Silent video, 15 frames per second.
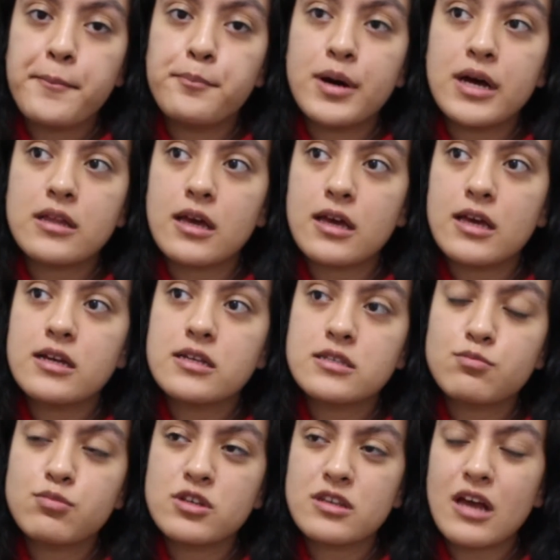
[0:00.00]
But I
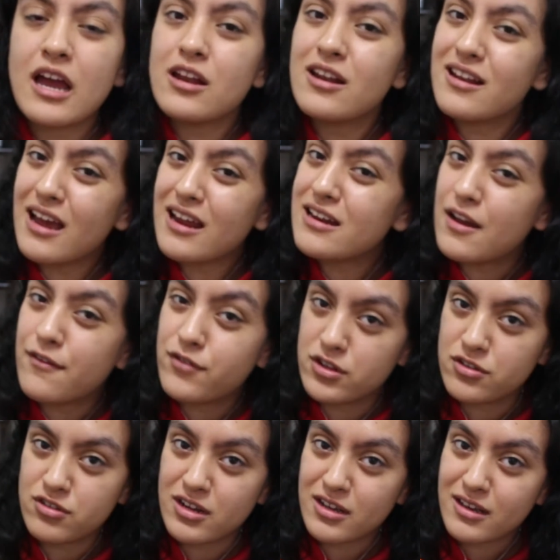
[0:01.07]
guess because I, I never
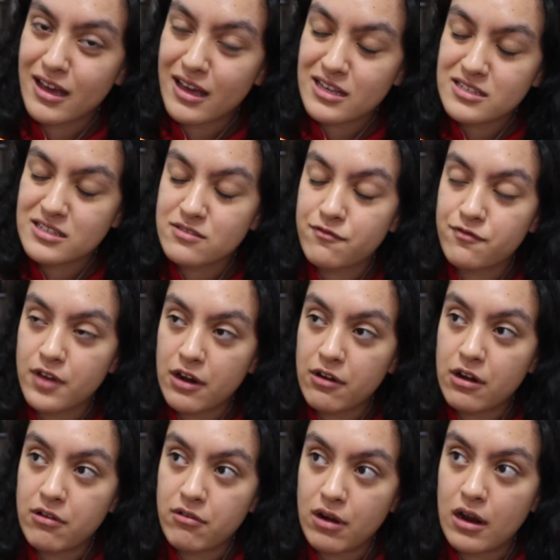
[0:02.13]
drink, guys,
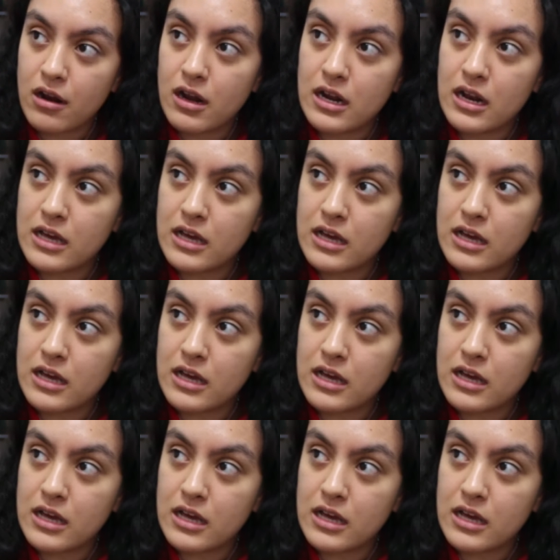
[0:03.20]
very rarely.